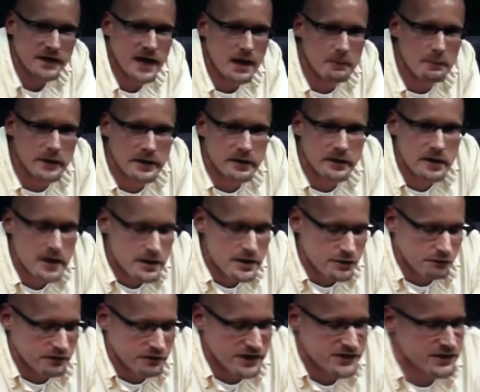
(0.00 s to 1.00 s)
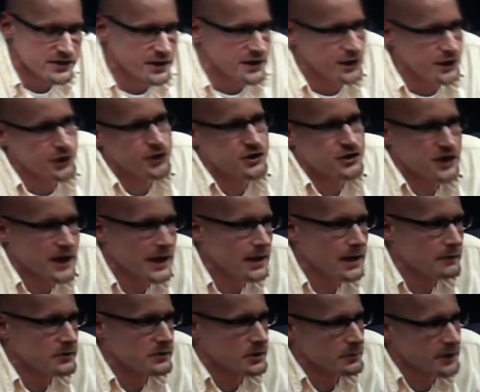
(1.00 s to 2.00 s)
comment? The reason that your
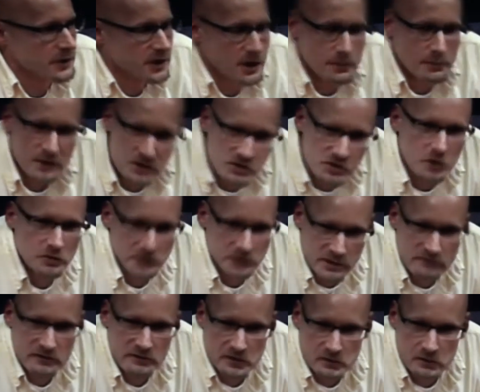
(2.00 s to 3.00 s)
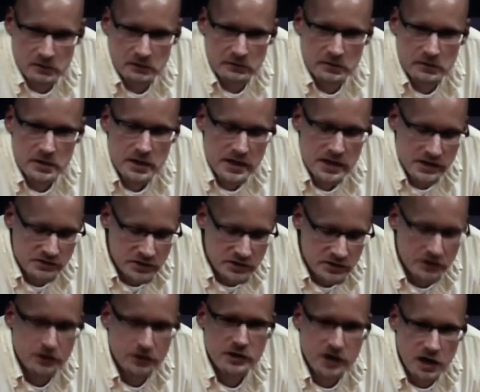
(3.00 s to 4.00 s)
jobs are becoming so difficult is that
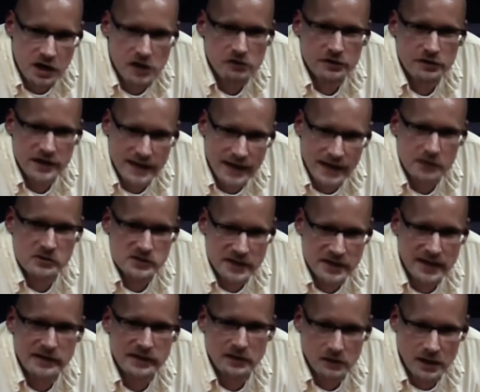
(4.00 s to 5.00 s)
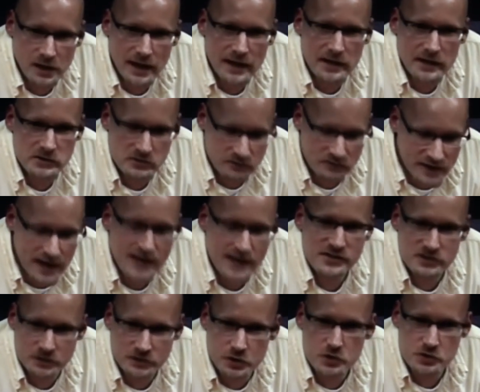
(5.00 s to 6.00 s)
you're coloring outside the lines of
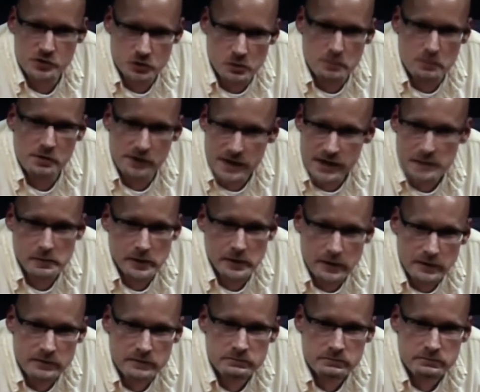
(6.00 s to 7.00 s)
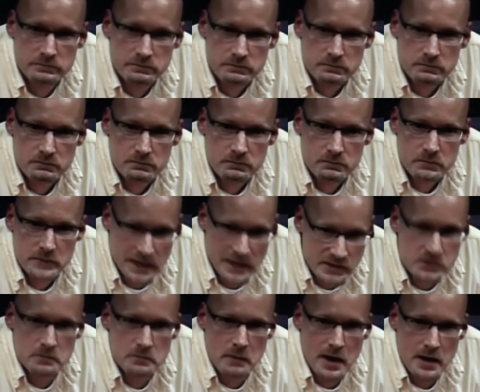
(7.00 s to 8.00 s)
constitutional parameter. And
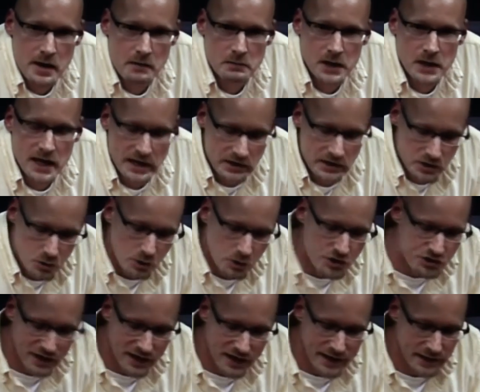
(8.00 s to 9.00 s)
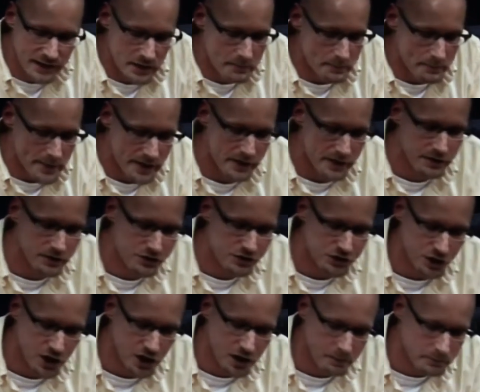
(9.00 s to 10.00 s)
that's the bottom line. You are trying to marriage
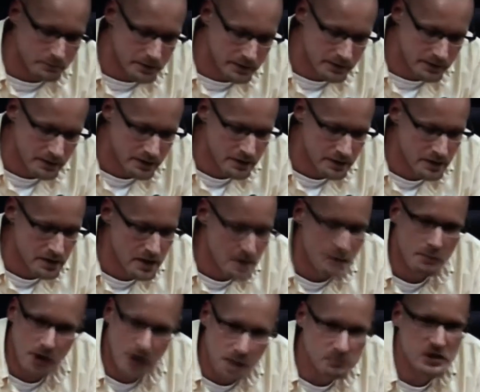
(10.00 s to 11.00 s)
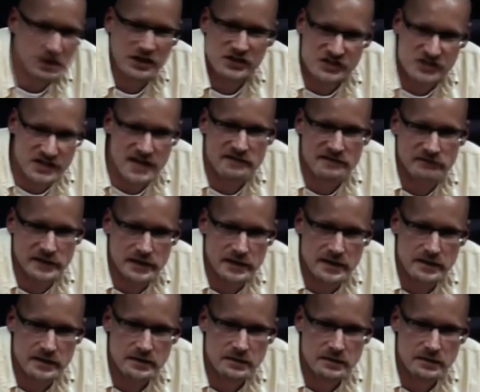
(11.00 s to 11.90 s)
up public safety